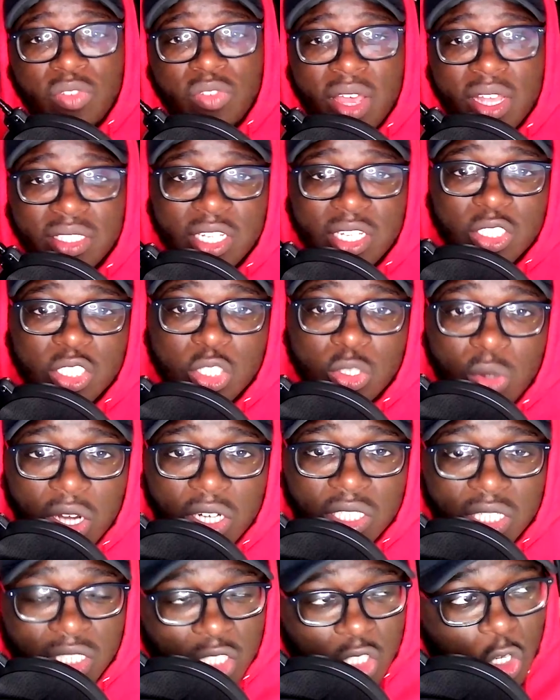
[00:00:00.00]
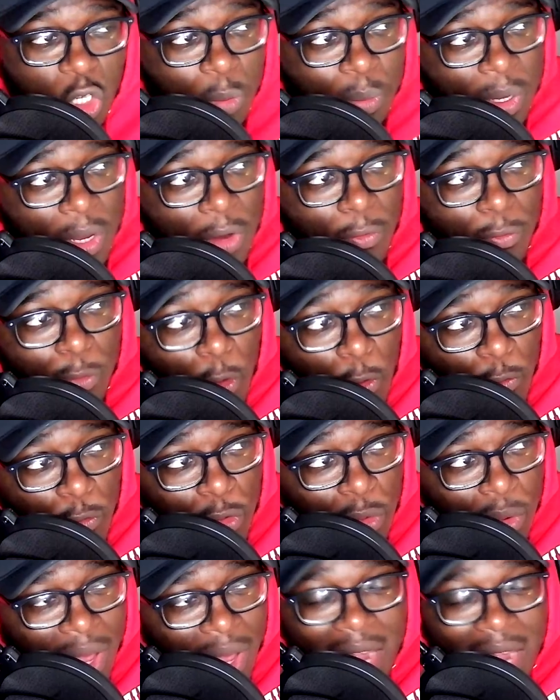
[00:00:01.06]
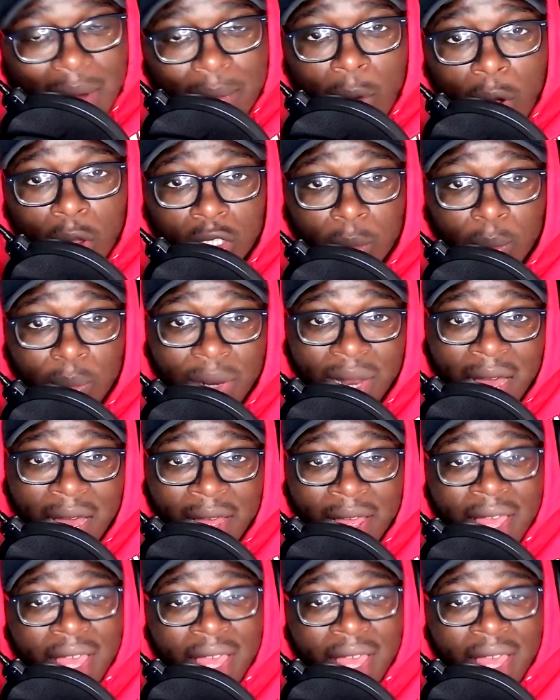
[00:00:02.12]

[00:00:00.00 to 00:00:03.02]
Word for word: us instructions to be fruitful and multiply?